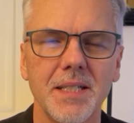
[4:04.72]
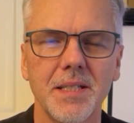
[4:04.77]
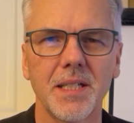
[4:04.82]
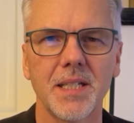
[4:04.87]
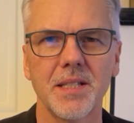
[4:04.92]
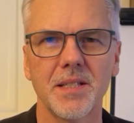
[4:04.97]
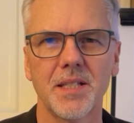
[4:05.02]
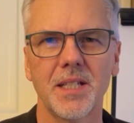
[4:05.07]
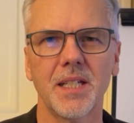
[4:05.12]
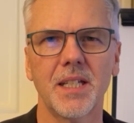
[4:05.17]
Let's
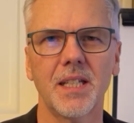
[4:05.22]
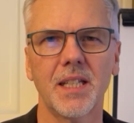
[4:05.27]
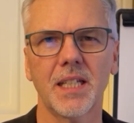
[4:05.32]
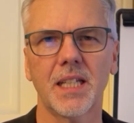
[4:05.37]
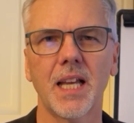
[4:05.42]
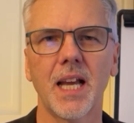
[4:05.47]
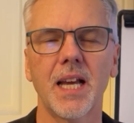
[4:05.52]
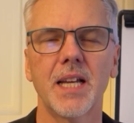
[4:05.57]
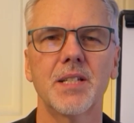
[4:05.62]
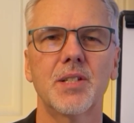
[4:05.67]
consider the
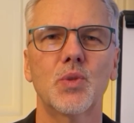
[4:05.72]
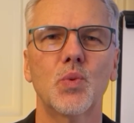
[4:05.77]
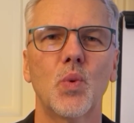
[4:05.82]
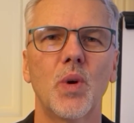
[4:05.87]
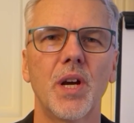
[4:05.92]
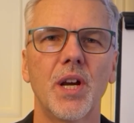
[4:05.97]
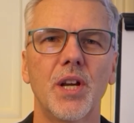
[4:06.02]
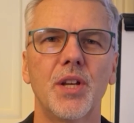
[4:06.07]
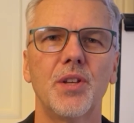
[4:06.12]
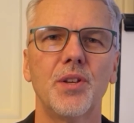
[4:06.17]
case
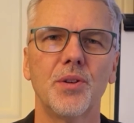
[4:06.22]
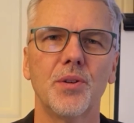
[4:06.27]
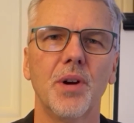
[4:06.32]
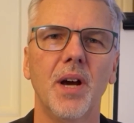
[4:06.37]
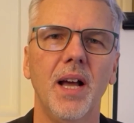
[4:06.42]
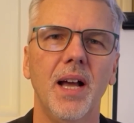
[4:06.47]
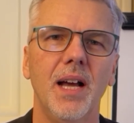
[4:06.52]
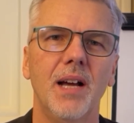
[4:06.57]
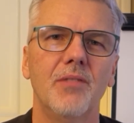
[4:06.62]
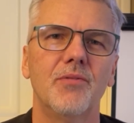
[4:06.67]
where you
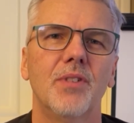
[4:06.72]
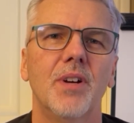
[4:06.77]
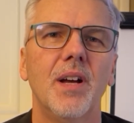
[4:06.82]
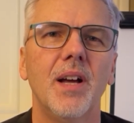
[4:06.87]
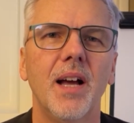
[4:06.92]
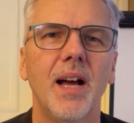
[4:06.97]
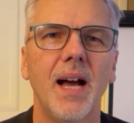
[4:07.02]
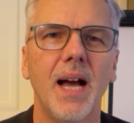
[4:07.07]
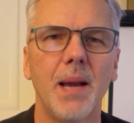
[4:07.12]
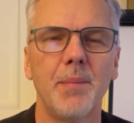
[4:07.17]
have
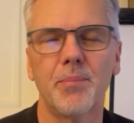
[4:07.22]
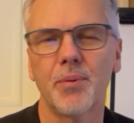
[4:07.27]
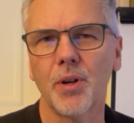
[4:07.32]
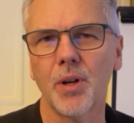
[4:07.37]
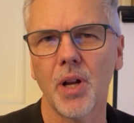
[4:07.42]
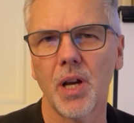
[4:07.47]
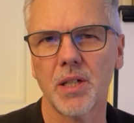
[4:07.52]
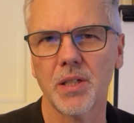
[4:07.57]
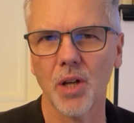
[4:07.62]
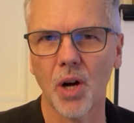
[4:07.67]
a
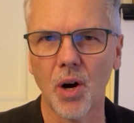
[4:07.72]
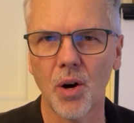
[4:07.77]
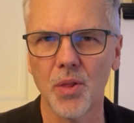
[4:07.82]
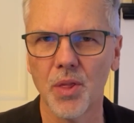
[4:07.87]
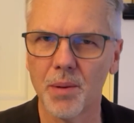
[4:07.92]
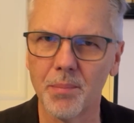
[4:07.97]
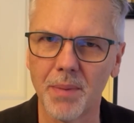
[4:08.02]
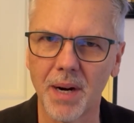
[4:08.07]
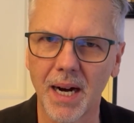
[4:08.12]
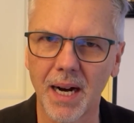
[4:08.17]
product on
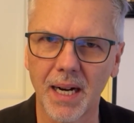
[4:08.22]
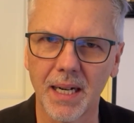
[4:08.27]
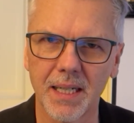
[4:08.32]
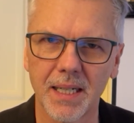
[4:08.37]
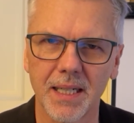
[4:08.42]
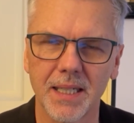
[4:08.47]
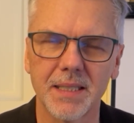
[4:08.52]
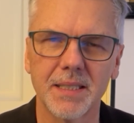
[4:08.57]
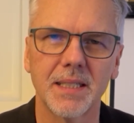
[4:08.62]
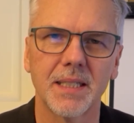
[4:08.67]
the
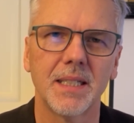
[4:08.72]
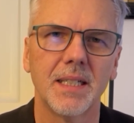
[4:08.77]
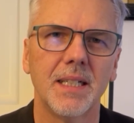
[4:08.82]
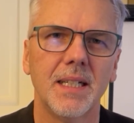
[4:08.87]
market